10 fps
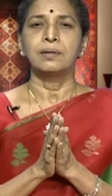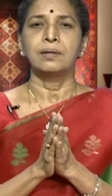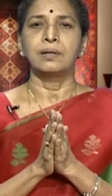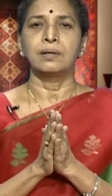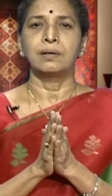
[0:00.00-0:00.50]

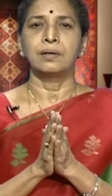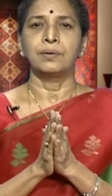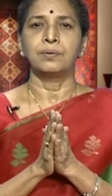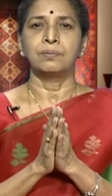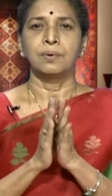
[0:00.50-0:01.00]
uh, you
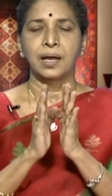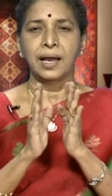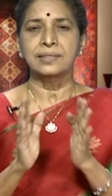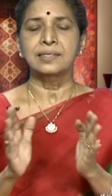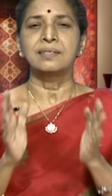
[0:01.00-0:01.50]
know
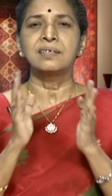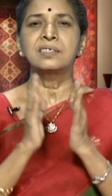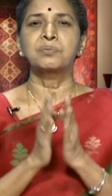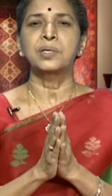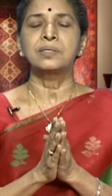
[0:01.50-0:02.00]
acid that is
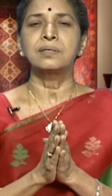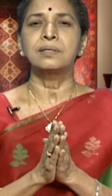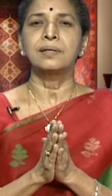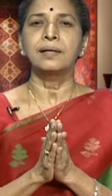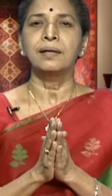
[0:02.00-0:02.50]
present in
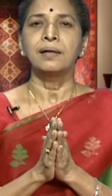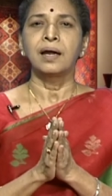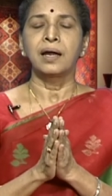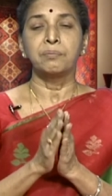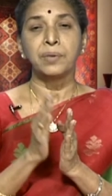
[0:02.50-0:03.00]
that
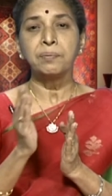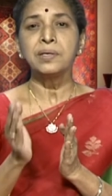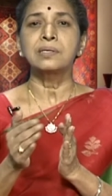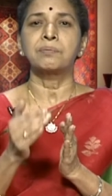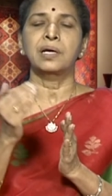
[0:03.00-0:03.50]
and maybe
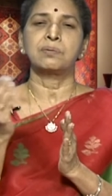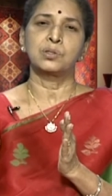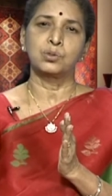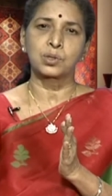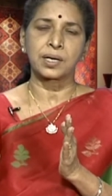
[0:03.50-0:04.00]
sometimes
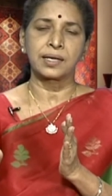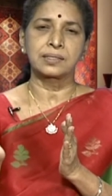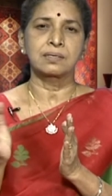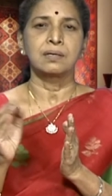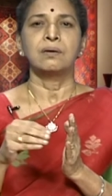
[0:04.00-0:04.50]
neutralized
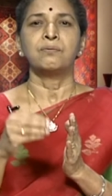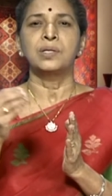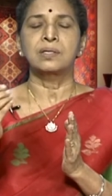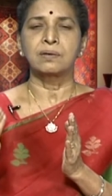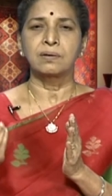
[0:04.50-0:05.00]
with
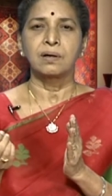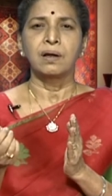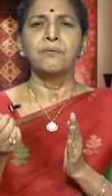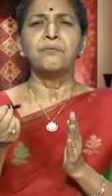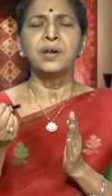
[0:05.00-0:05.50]
a uh,
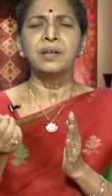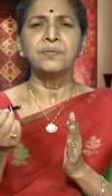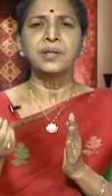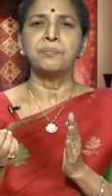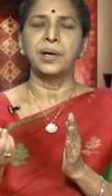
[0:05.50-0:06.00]
very
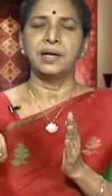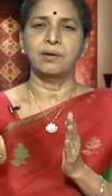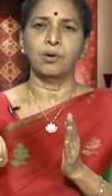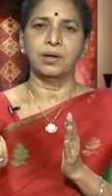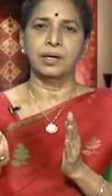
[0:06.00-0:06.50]
very mild
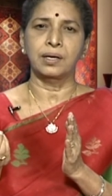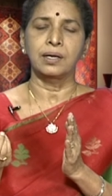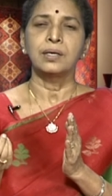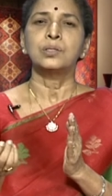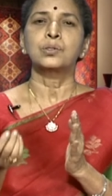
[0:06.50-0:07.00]
alkali
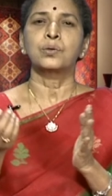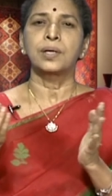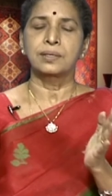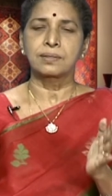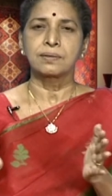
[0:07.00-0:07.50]
so
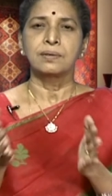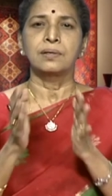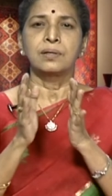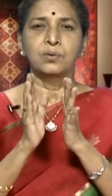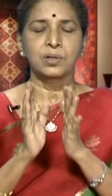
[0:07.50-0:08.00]
that you
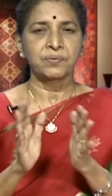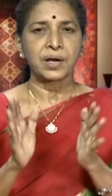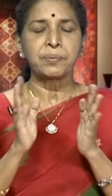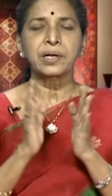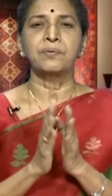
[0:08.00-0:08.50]
know the
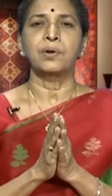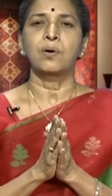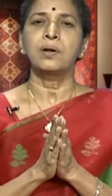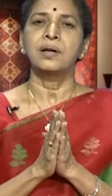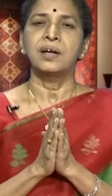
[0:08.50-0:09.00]
fabric will not
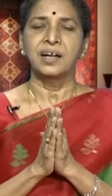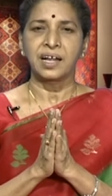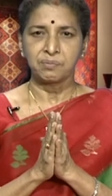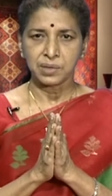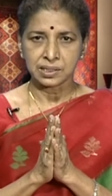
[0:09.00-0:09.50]

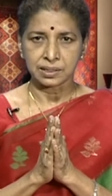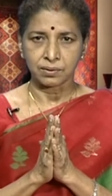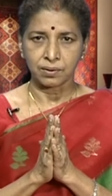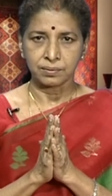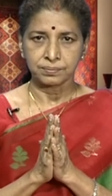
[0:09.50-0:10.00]
damage at all.
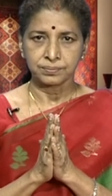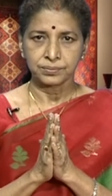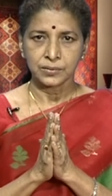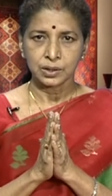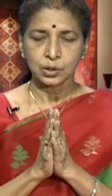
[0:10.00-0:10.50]

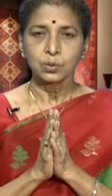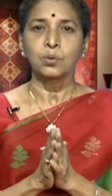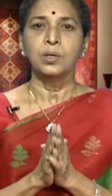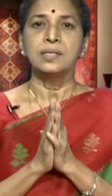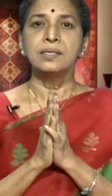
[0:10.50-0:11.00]
So,
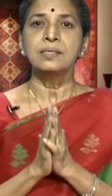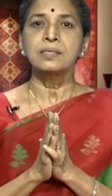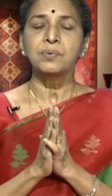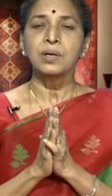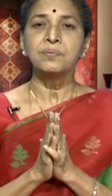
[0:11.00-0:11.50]
this is
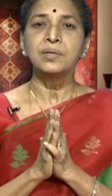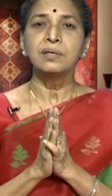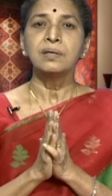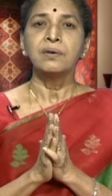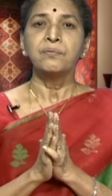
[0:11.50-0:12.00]
one of the
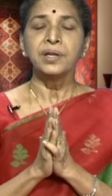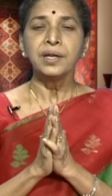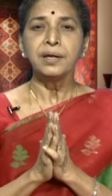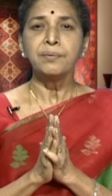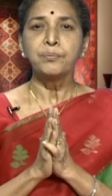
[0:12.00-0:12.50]
very
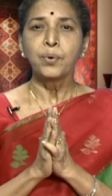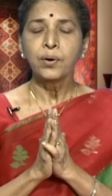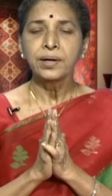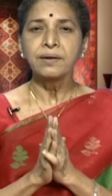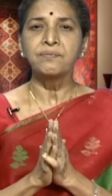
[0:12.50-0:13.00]

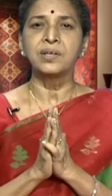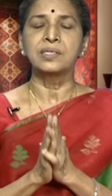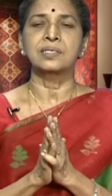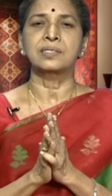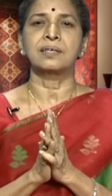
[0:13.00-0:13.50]
important
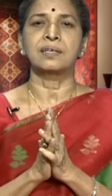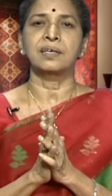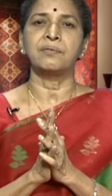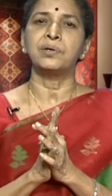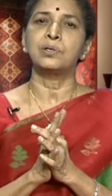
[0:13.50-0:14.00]
finishes that are
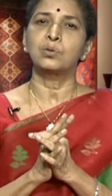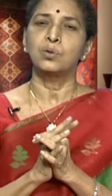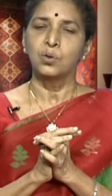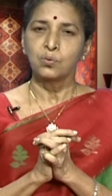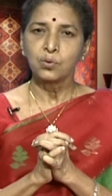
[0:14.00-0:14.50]
given to
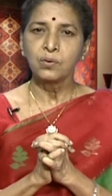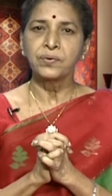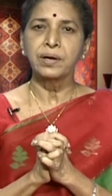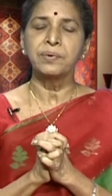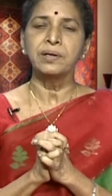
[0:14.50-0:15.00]
wool fiber.